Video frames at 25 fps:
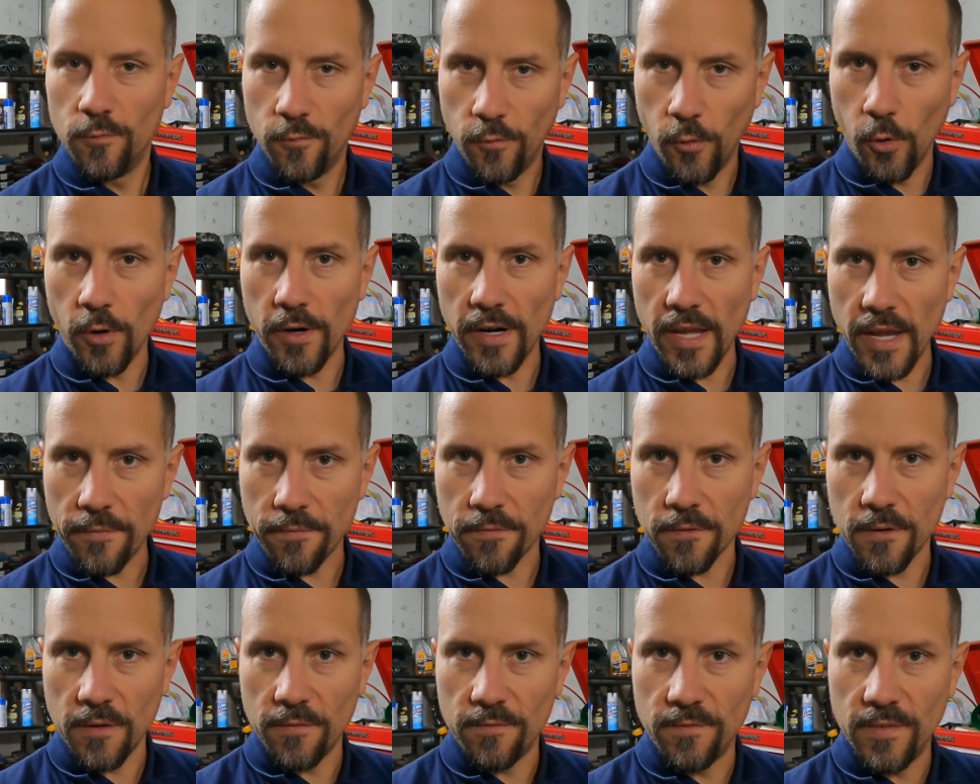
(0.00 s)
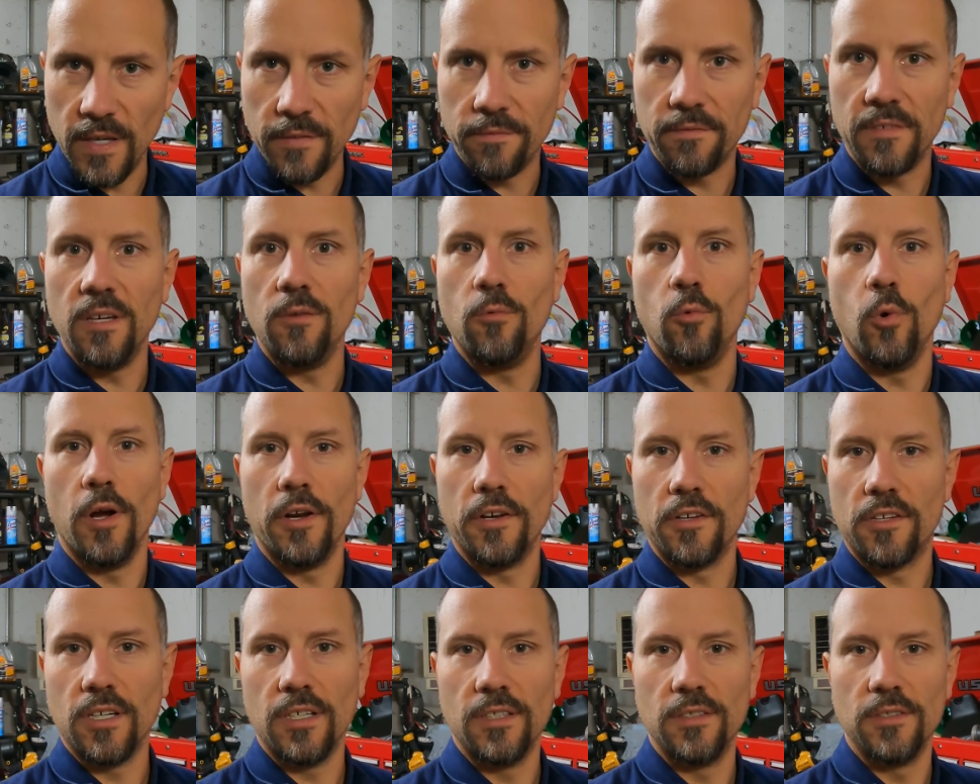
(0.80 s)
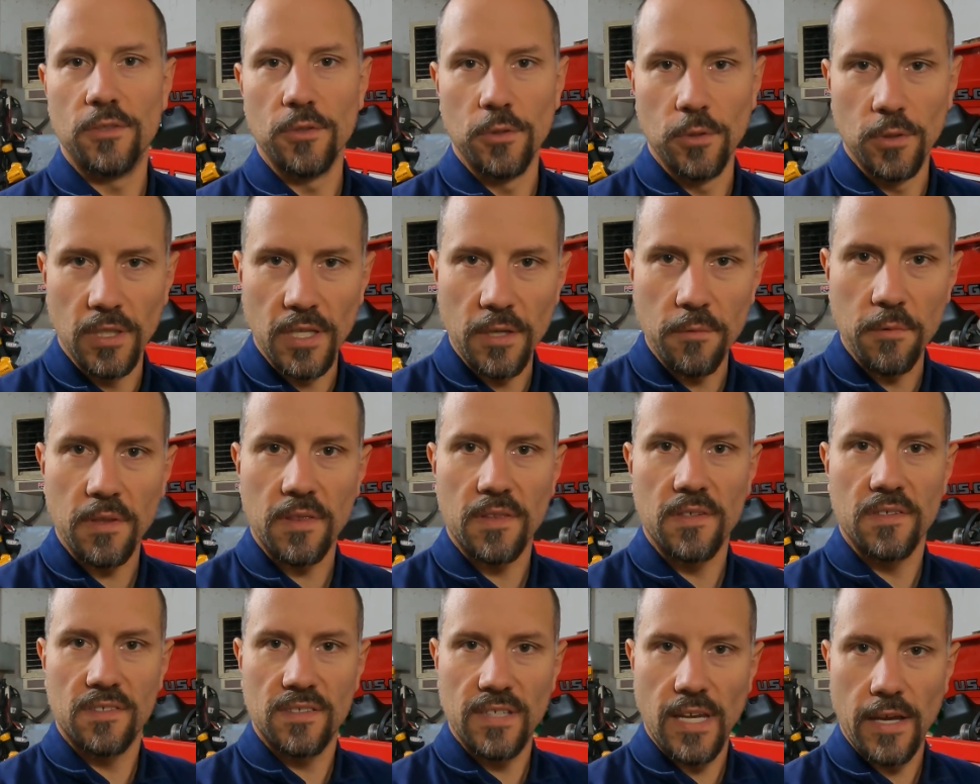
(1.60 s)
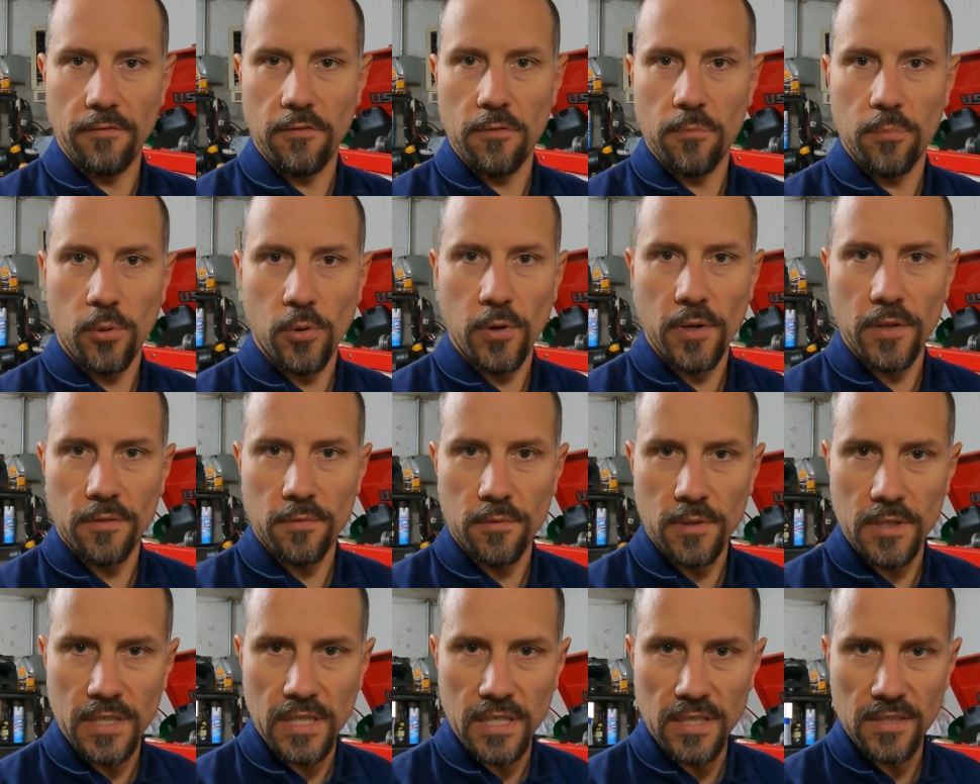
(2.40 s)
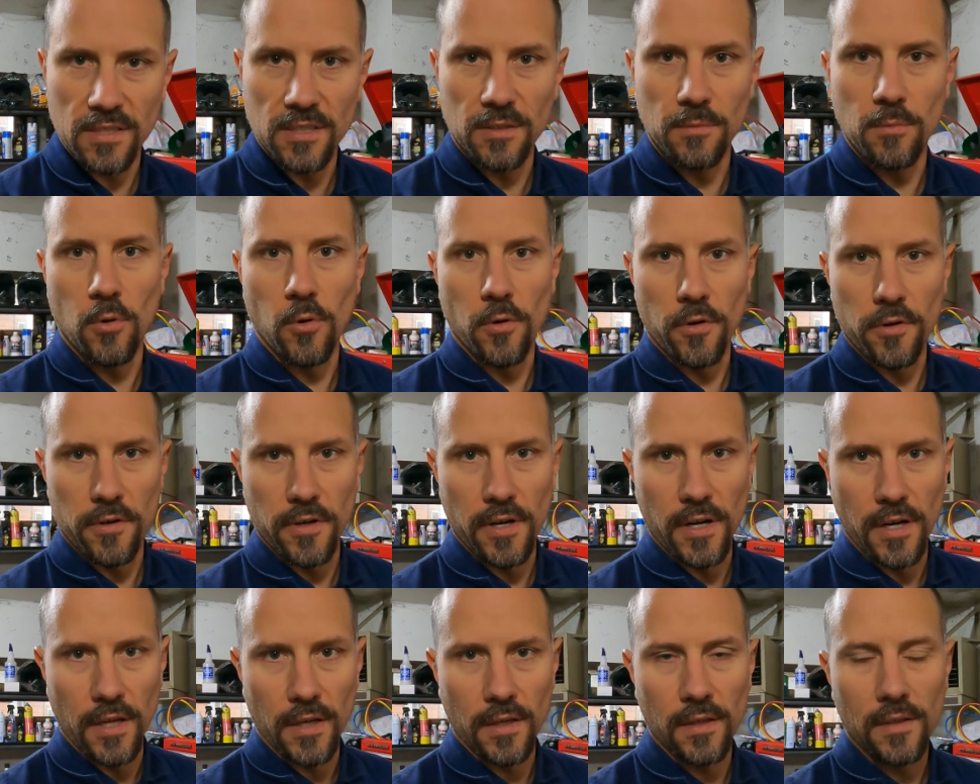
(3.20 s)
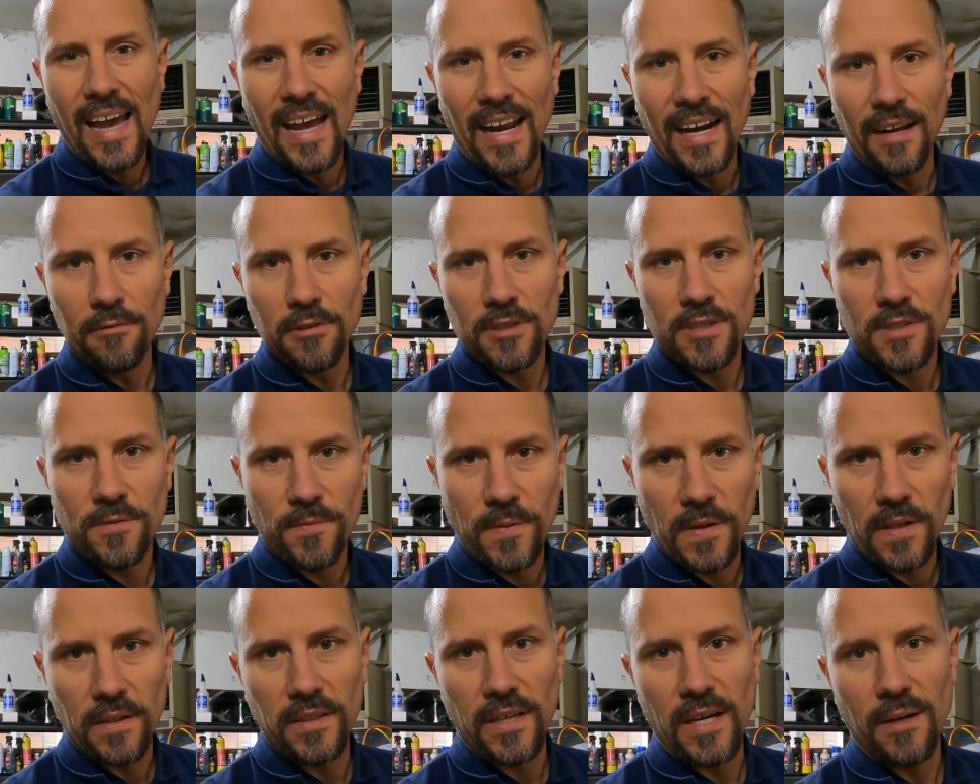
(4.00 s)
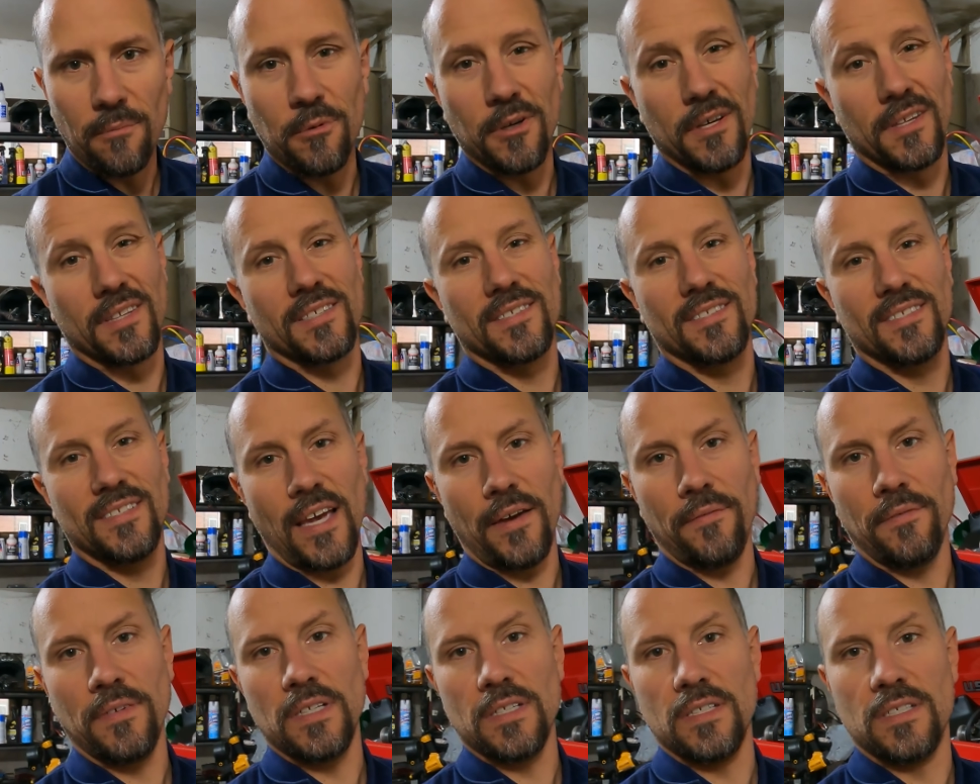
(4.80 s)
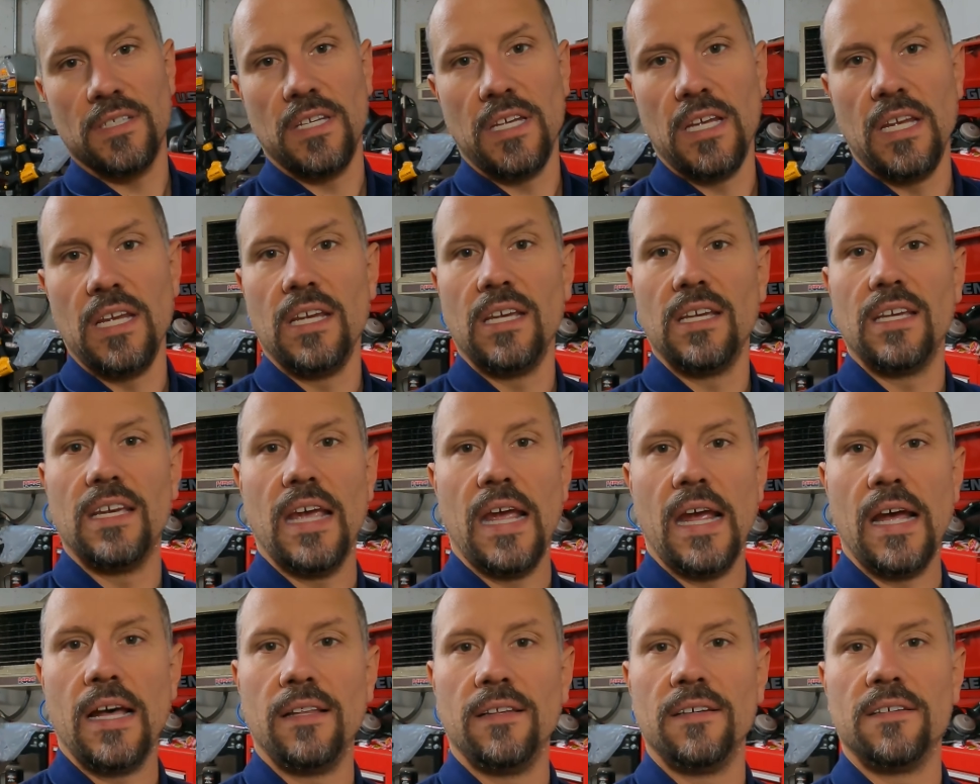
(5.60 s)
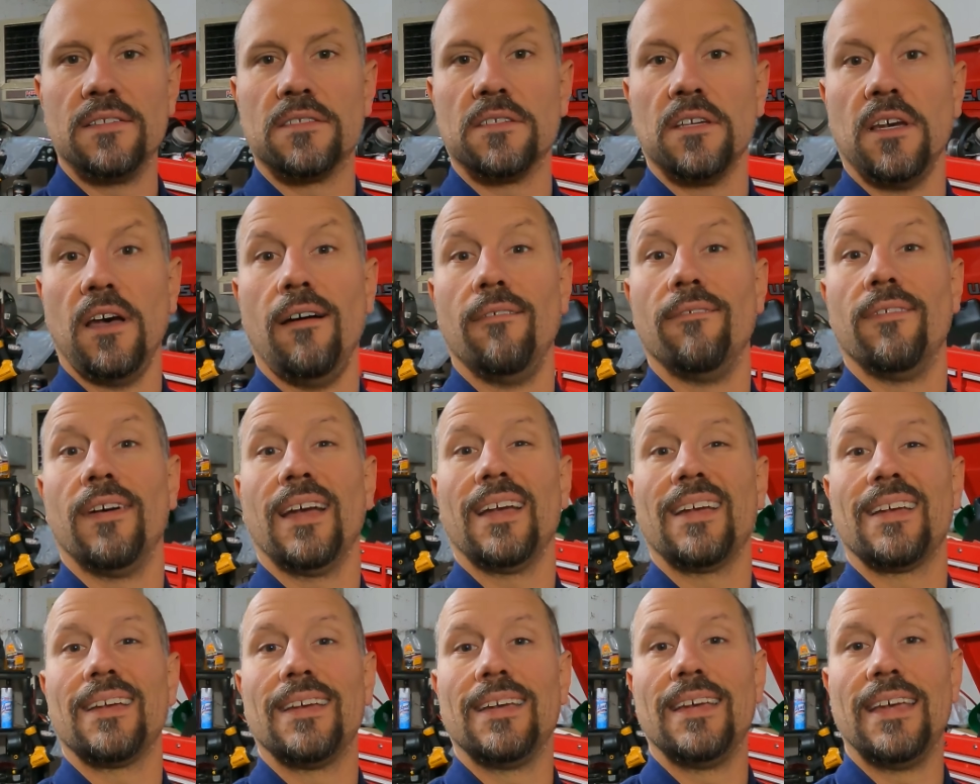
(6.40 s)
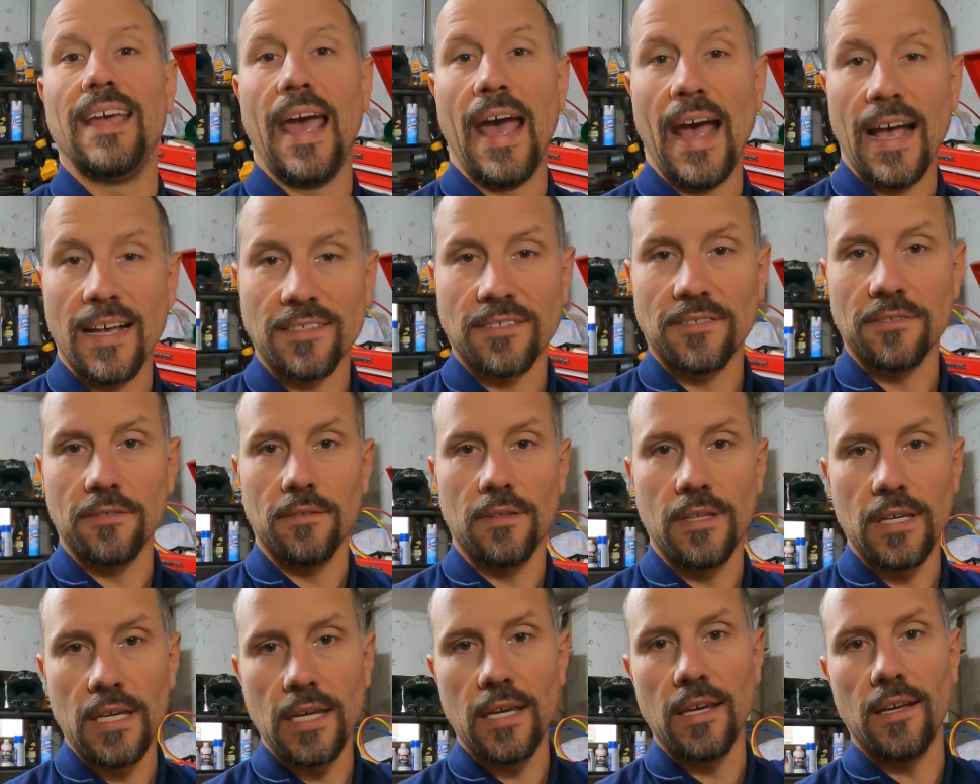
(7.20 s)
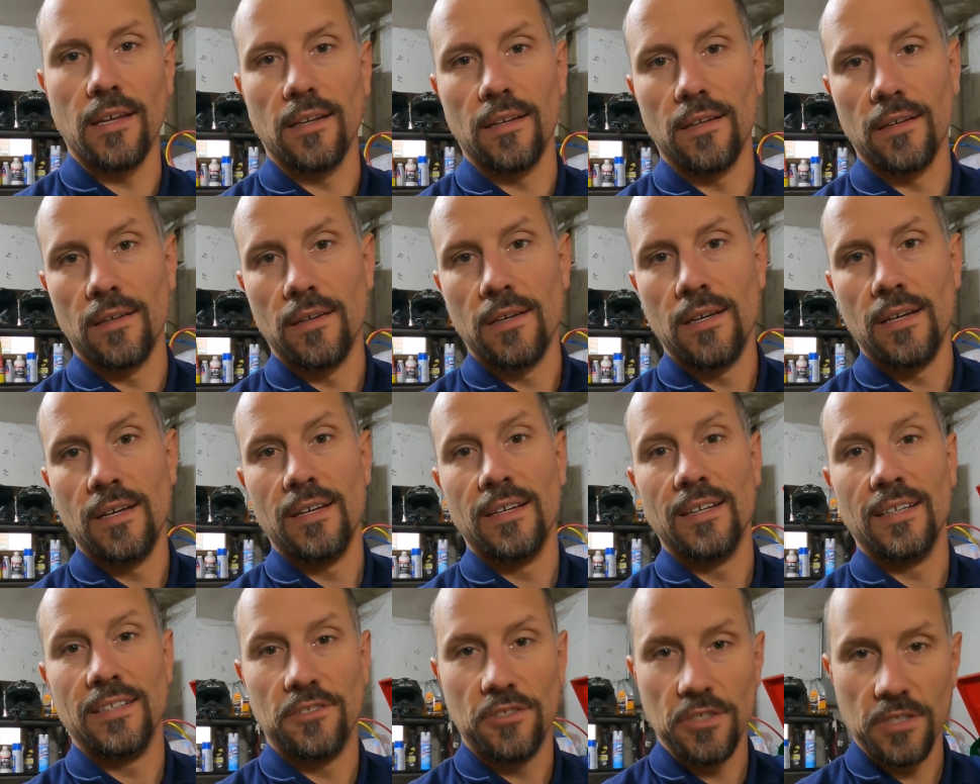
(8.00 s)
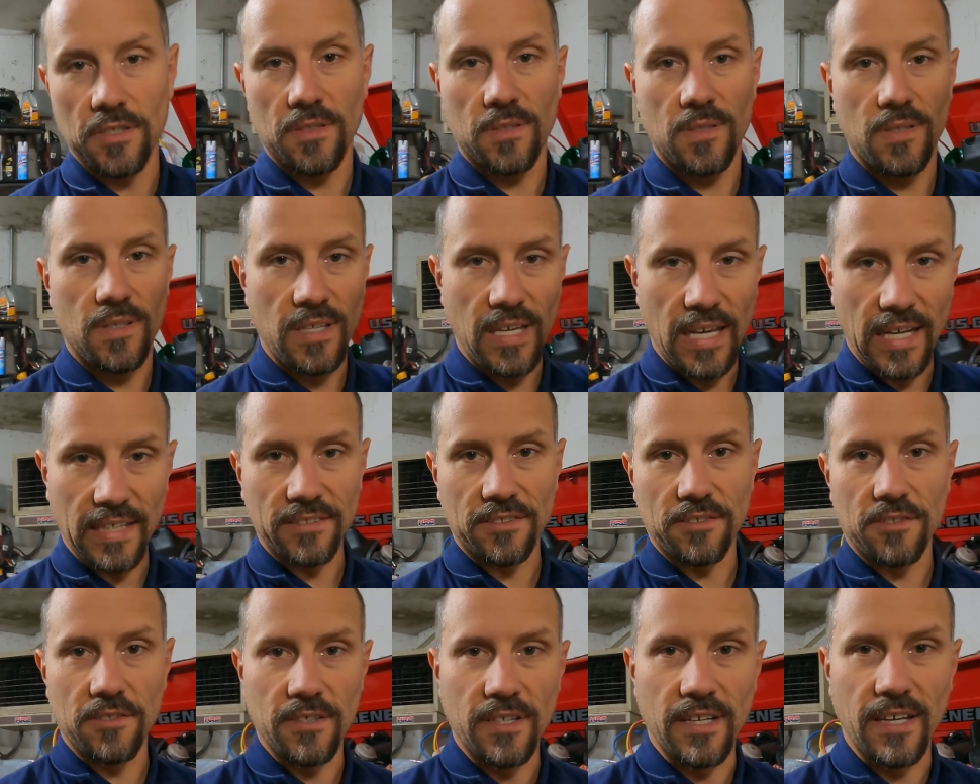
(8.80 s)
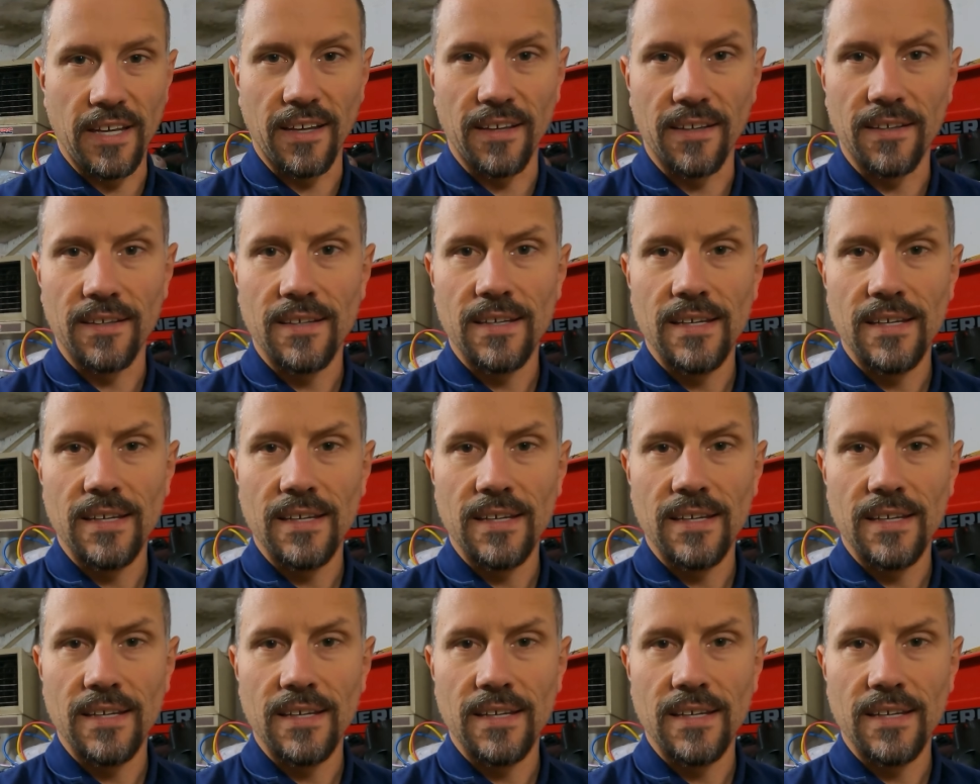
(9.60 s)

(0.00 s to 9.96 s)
Ford F-350 one-ton dually with the 7.3 diesel motor in it, and it was filled up with 17 gallons of gasoline just yesterday,